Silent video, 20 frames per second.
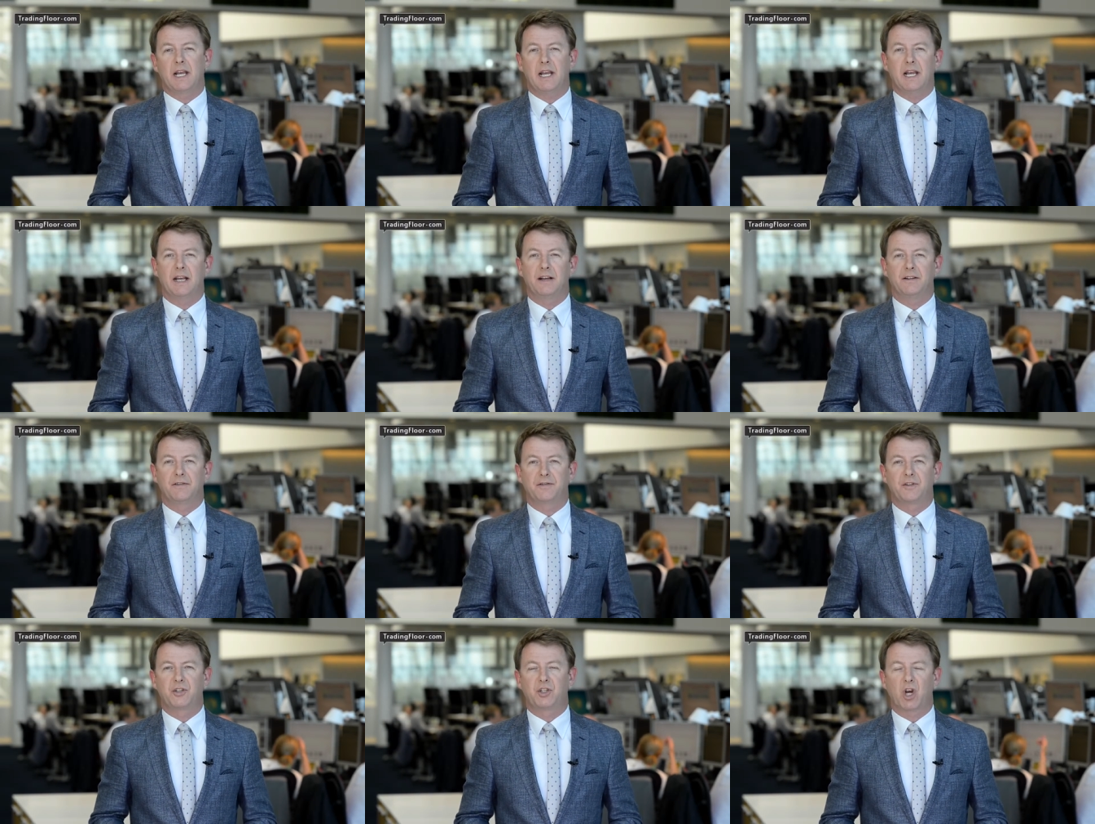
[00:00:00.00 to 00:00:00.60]

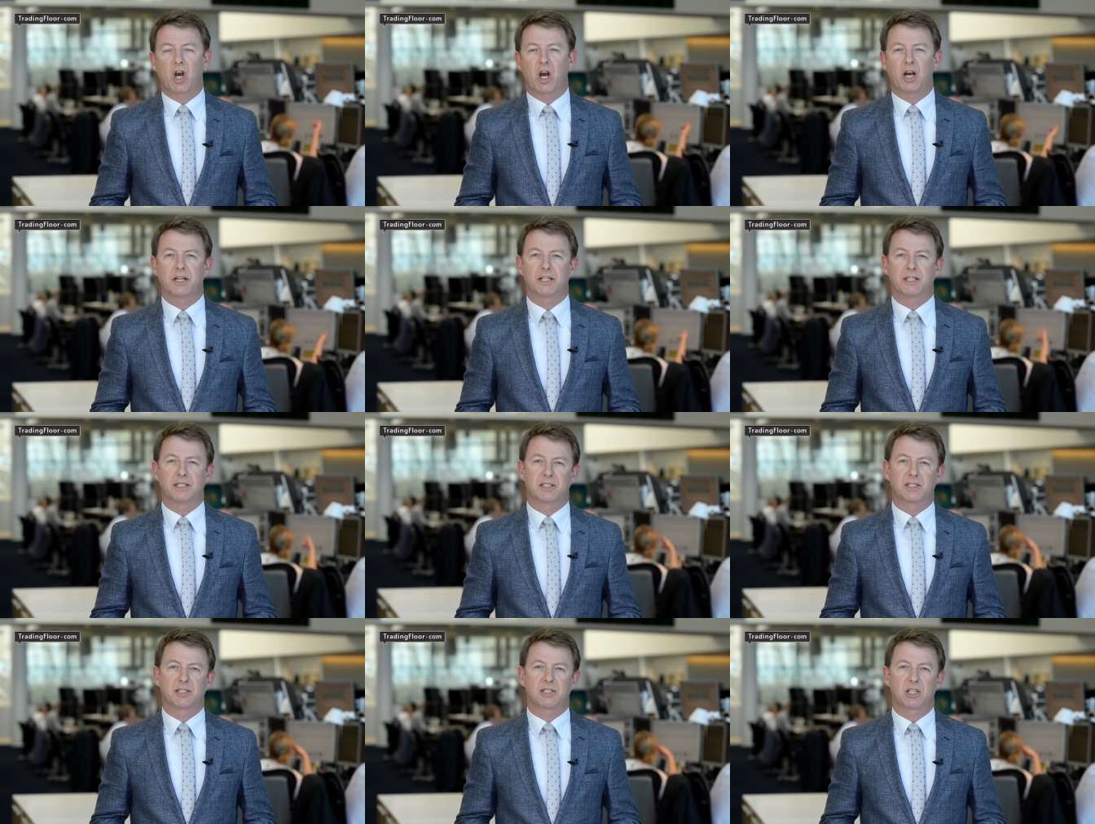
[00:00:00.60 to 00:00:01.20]
if
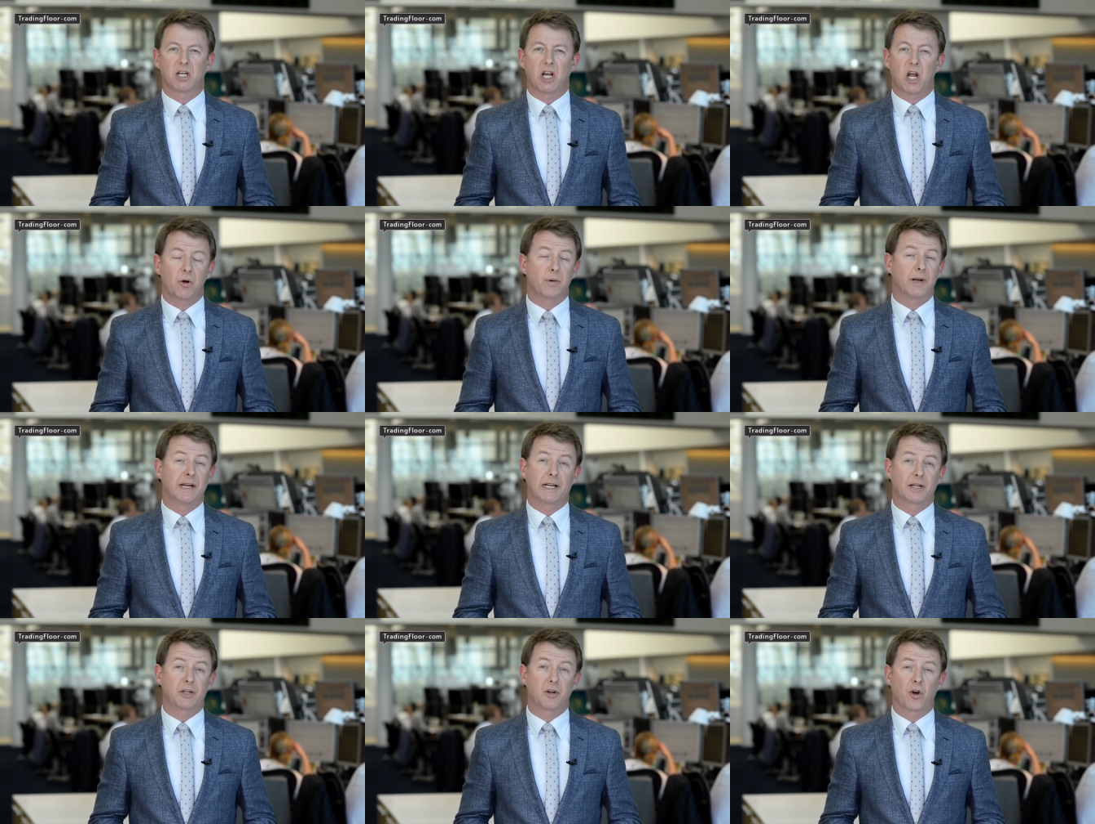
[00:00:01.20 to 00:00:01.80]
China's
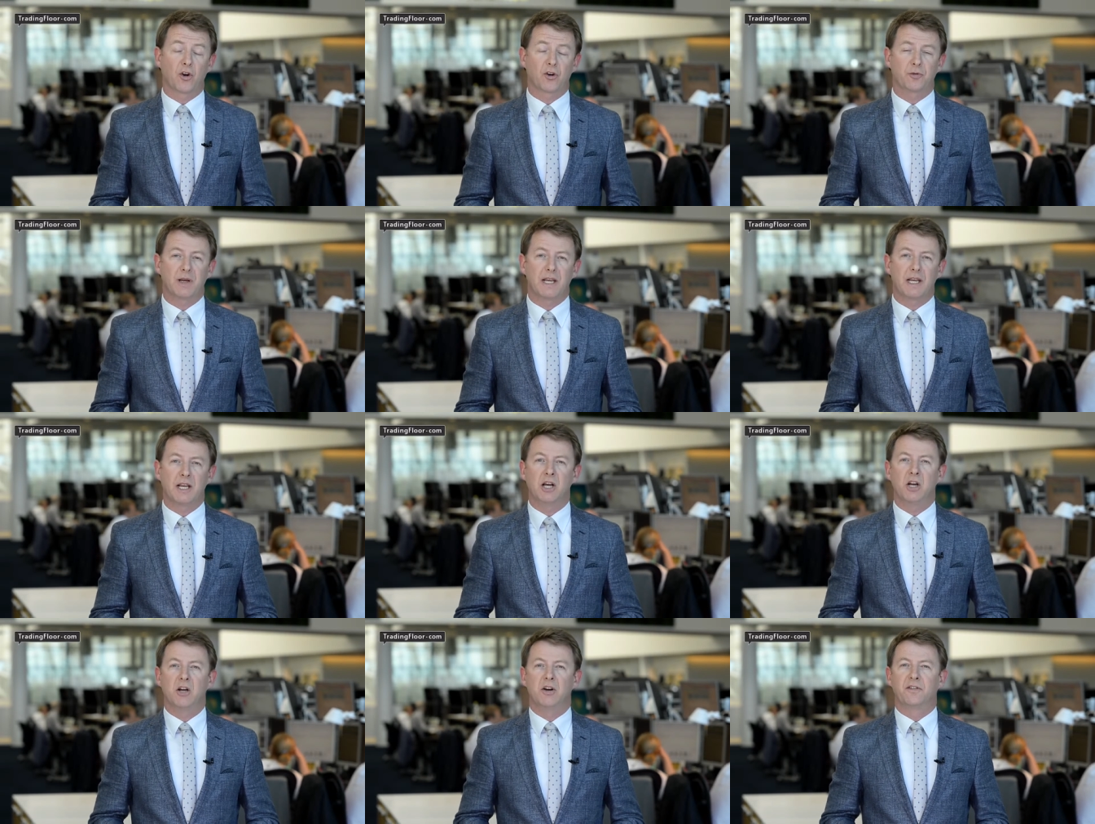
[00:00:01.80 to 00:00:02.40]
slowing
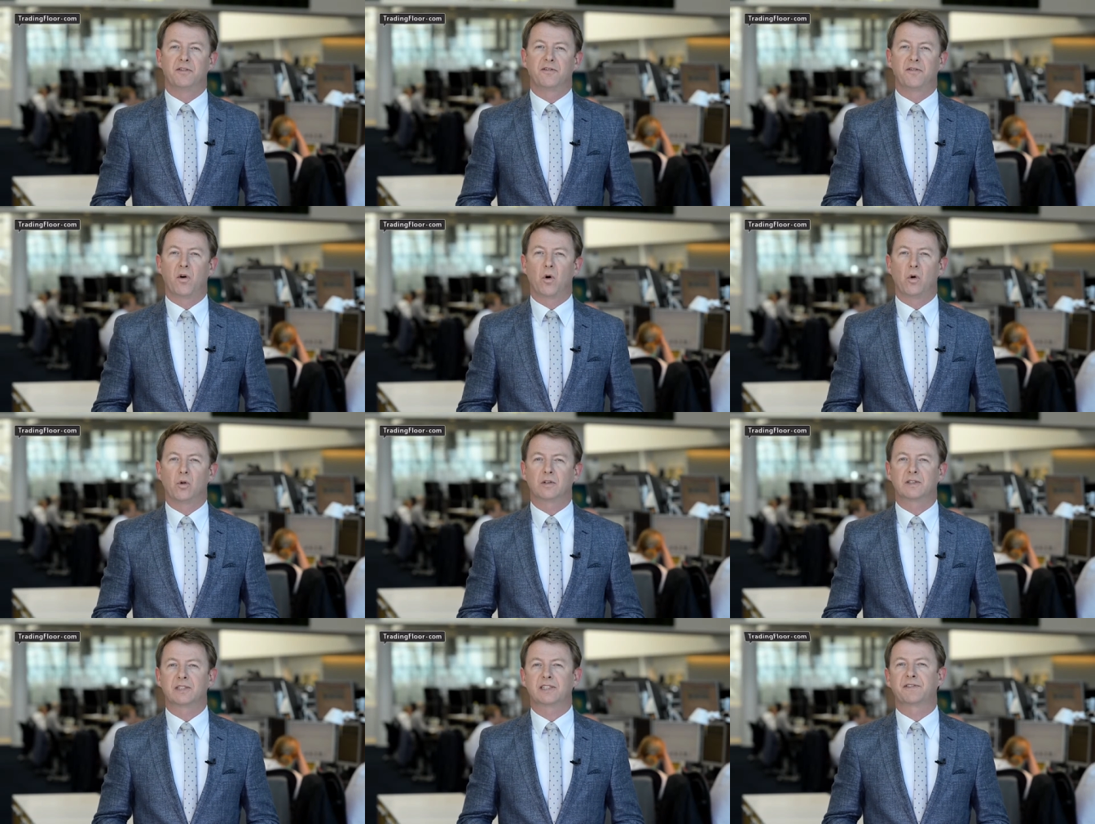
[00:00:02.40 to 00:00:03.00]
economy
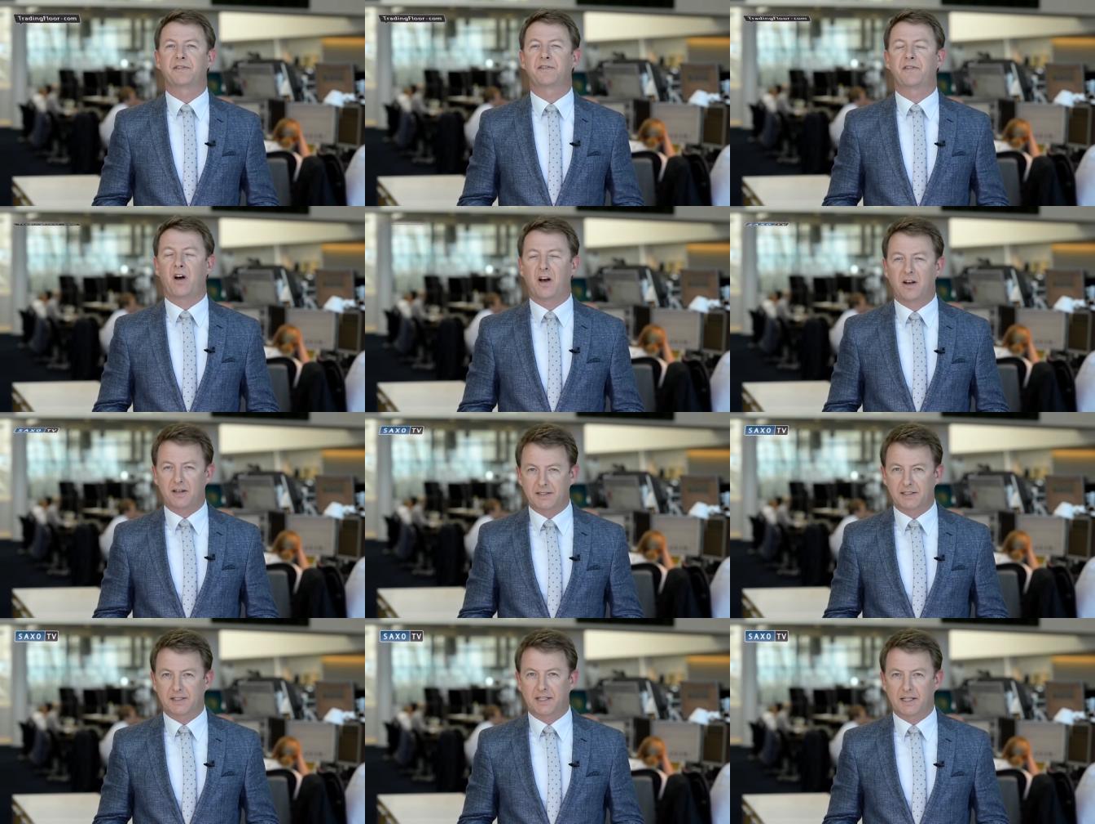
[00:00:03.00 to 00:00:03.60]
falls
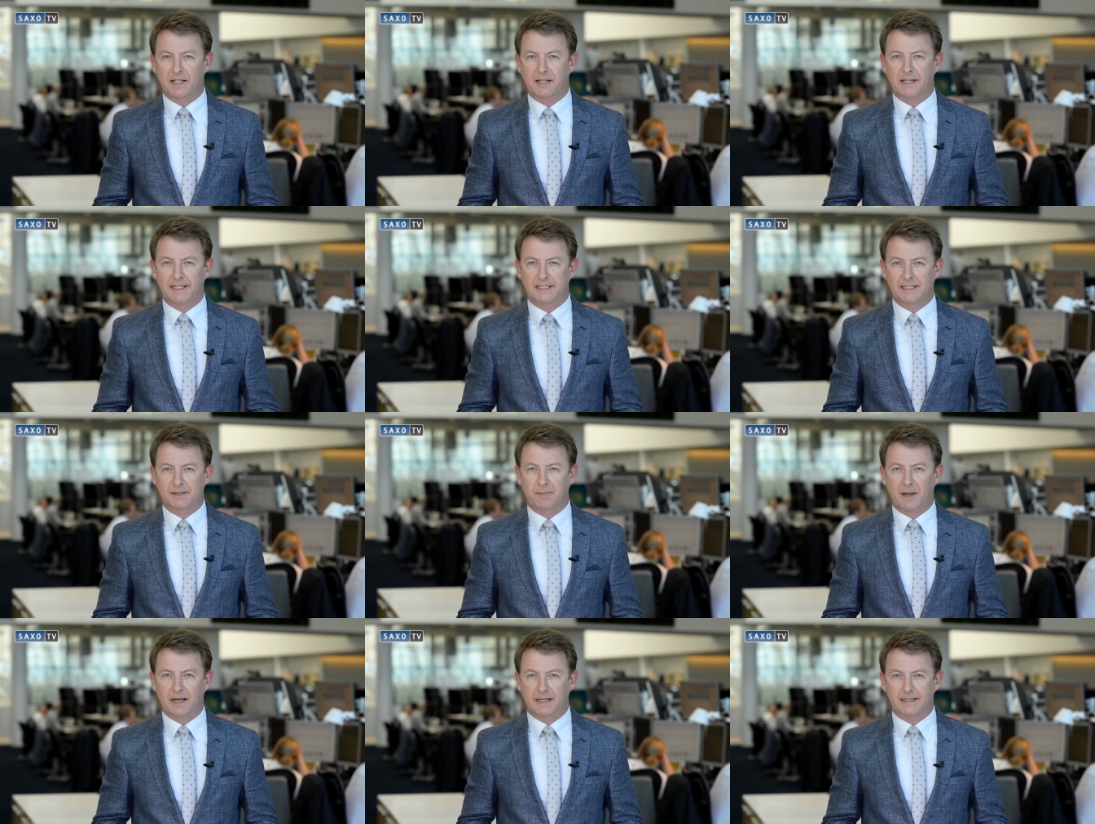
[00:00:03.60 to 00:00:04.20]
faster than
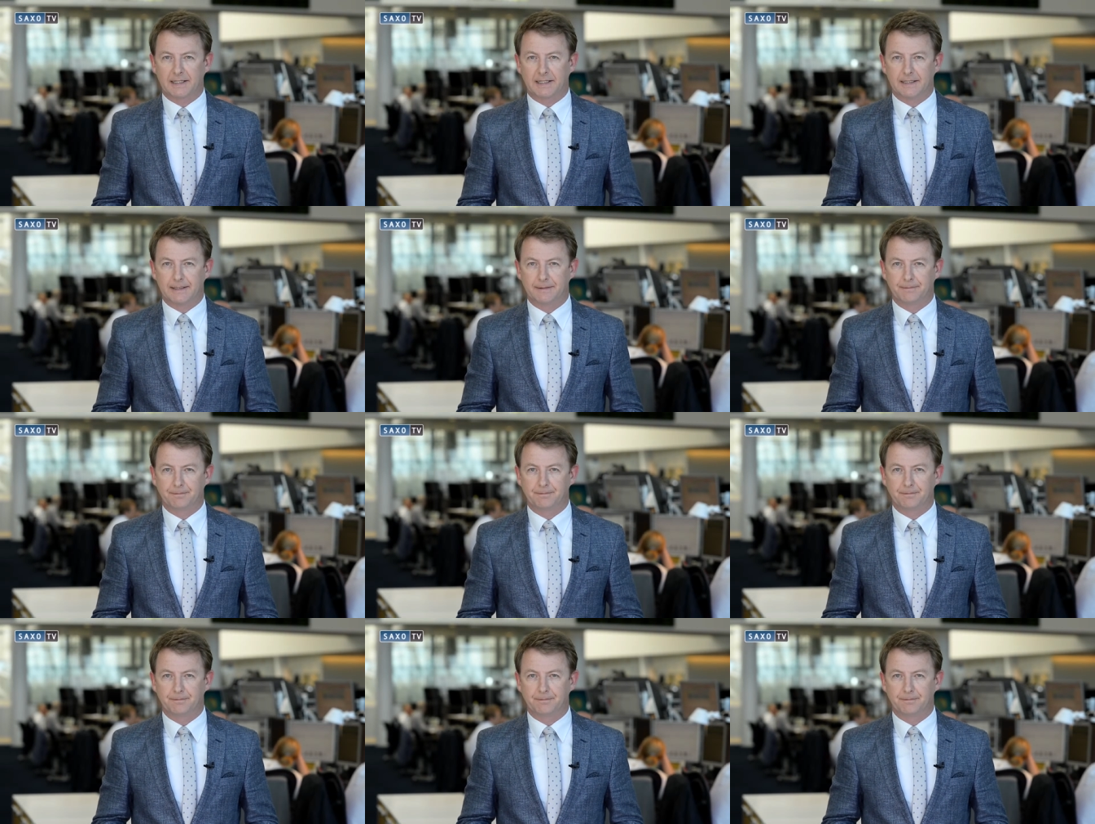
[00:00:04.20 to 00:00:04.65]
expected.